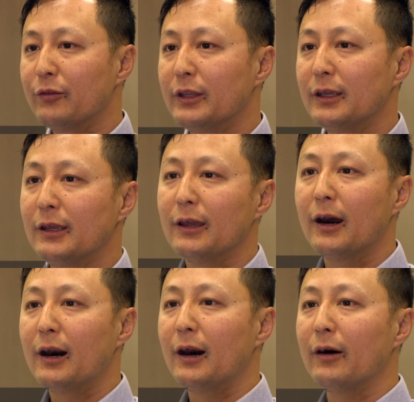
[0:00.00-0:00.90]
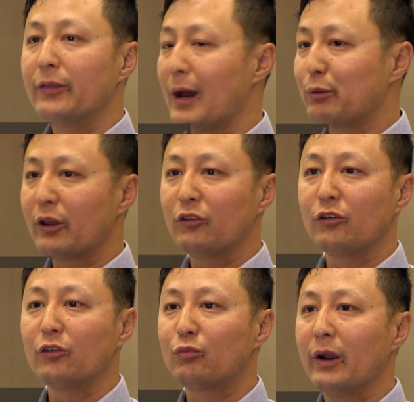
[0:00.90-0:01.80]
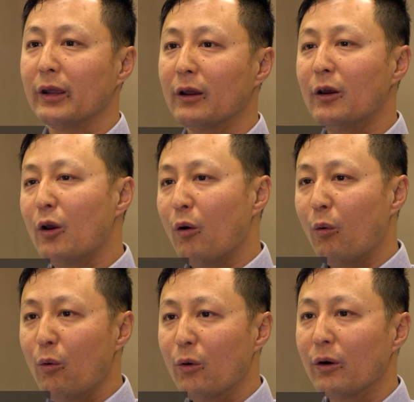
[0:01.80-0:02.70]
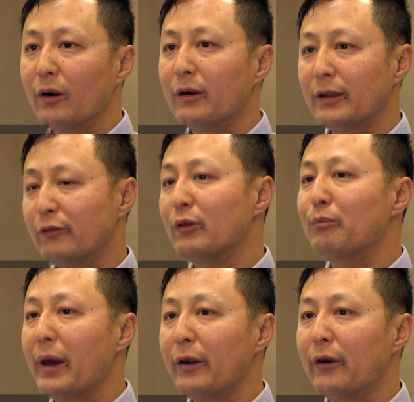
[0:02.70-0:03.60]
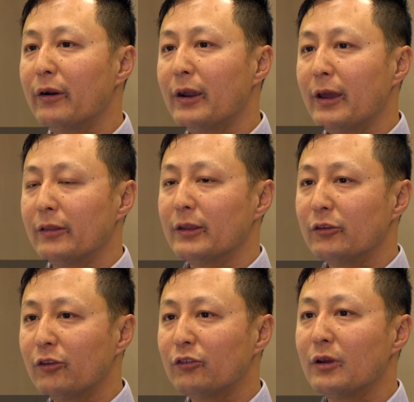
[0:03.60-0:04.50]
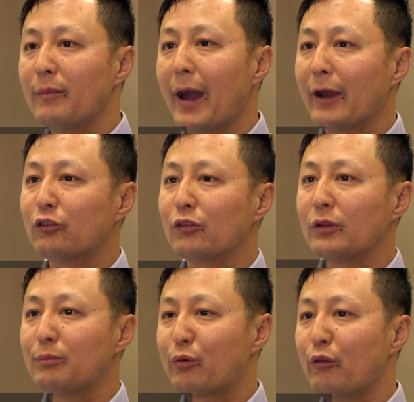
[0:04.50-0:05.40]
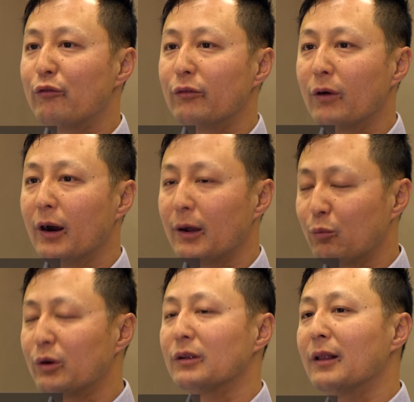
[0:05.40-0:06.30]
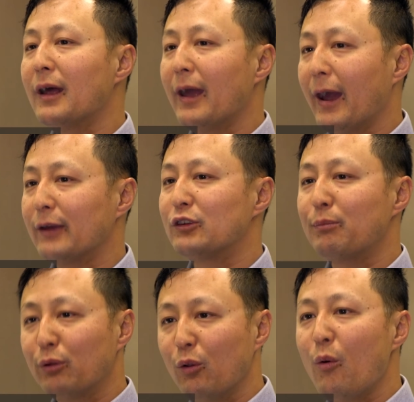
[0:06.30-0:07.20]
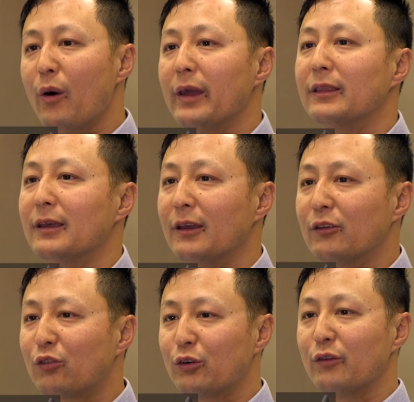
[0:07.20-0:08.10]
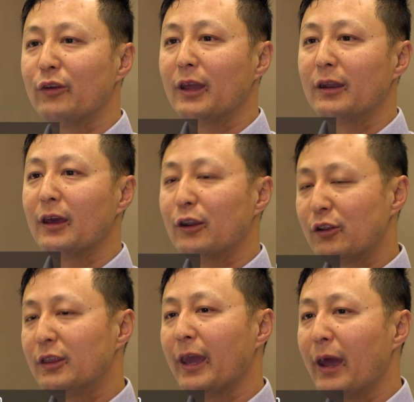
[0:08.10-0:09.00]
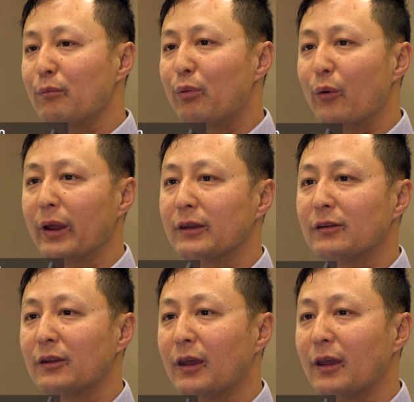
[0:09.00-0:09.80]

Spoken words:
the application is running. Or, even better, the system actually will deploy the certificate to the endpoint